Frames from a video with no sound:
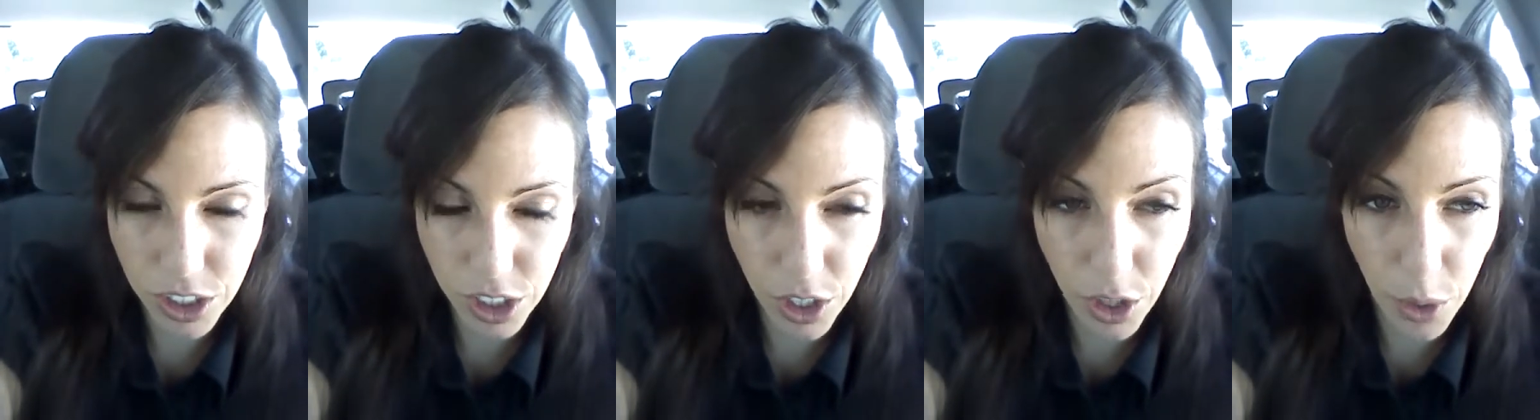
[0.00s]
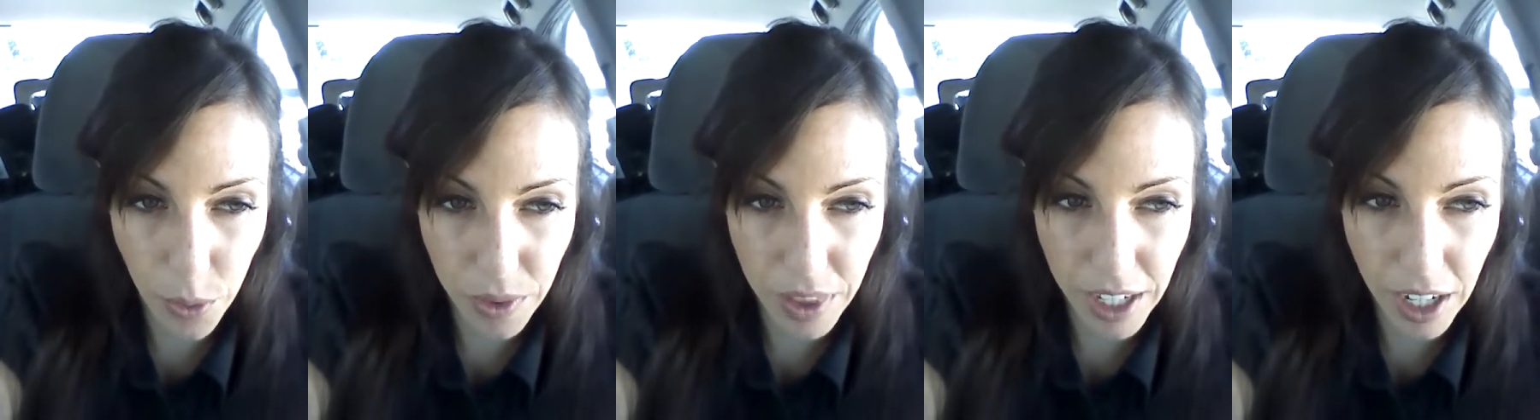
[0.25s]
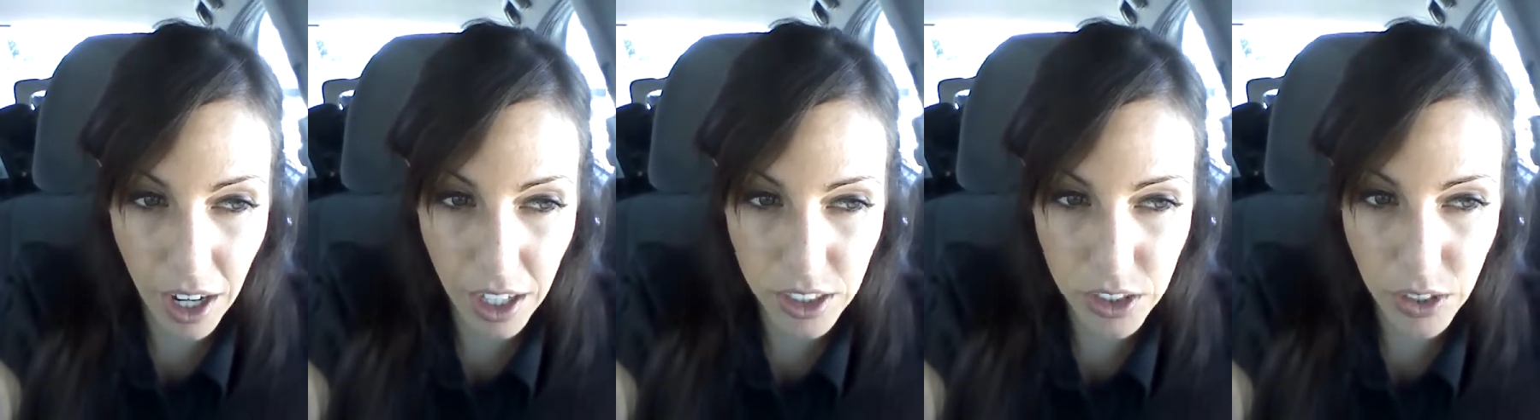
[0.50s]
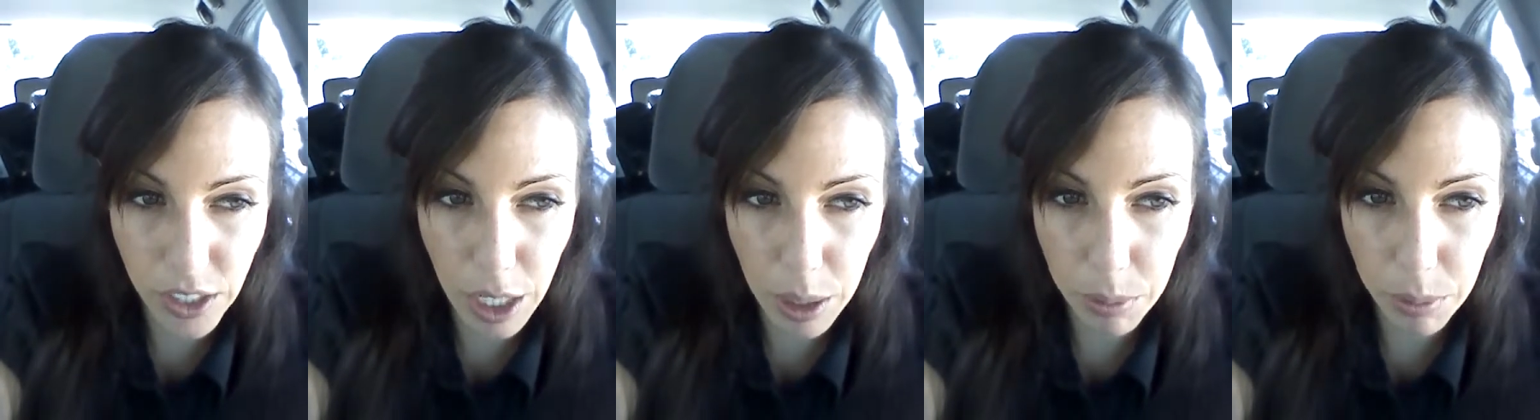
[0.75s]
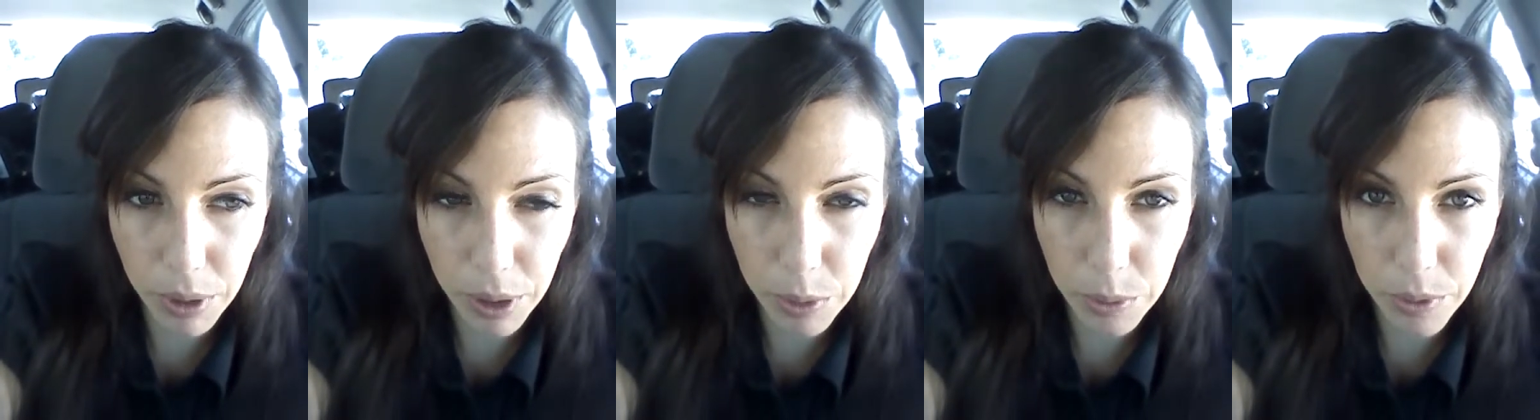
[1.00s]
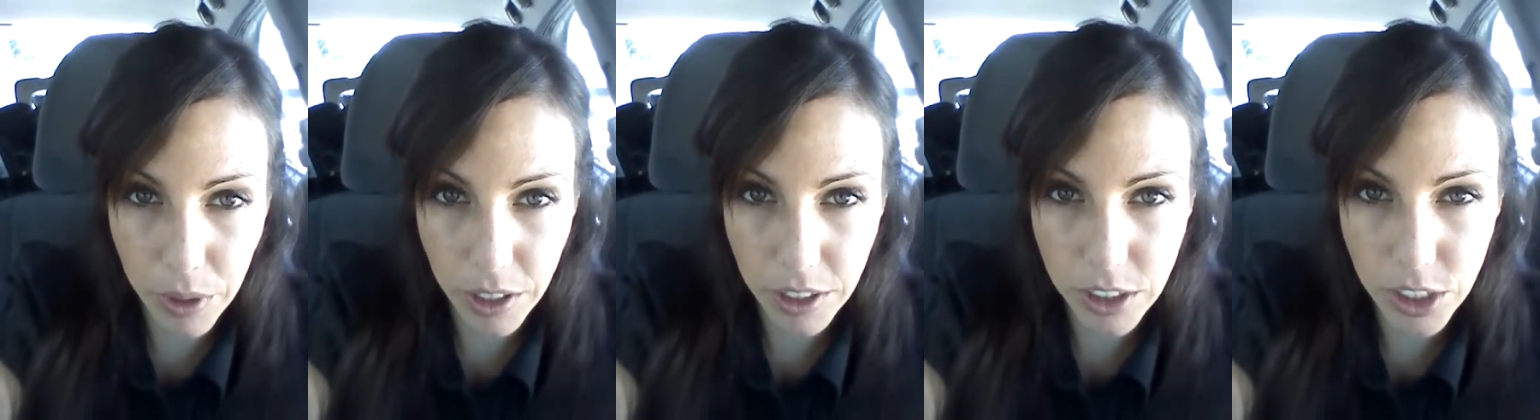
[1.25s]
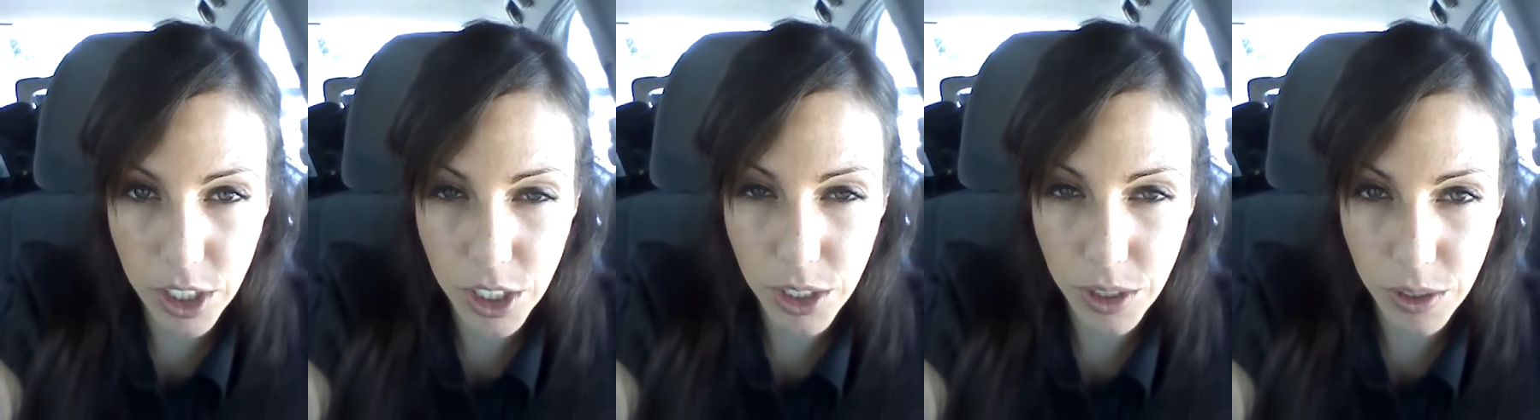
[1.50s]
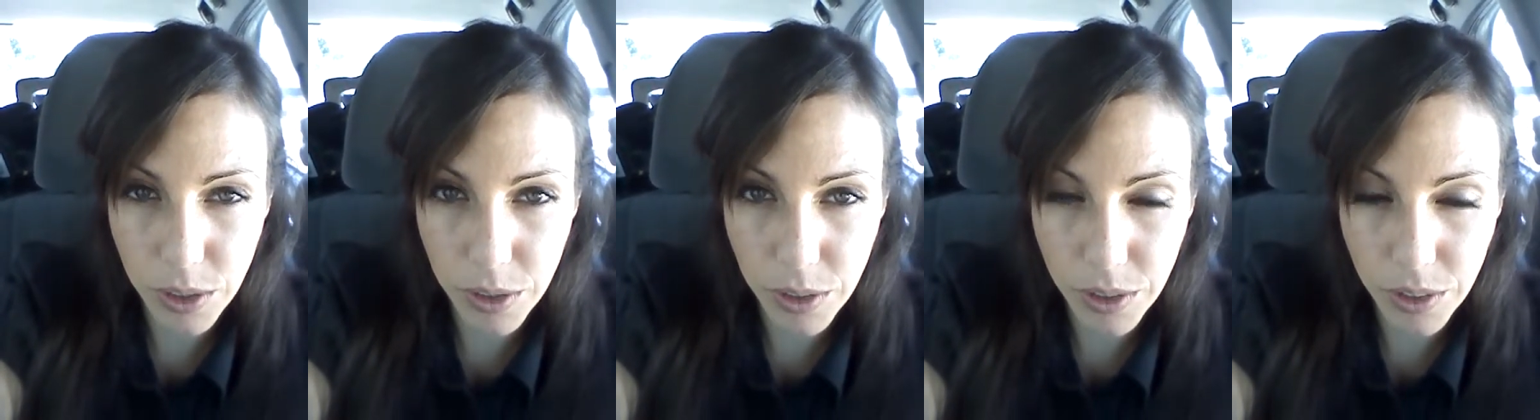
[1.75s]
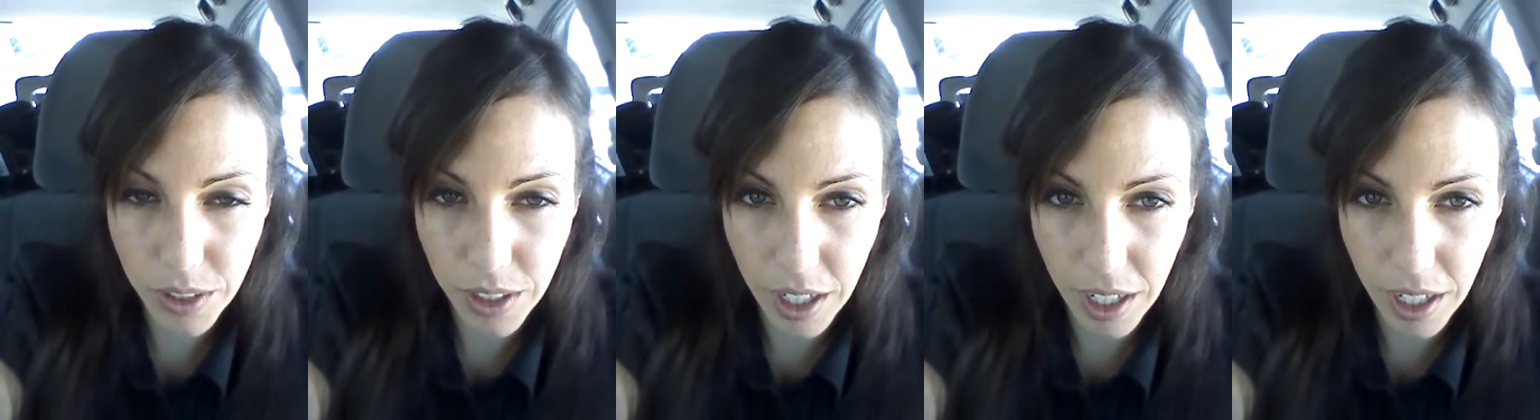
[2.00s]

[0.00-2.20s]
Although they also got blood work too,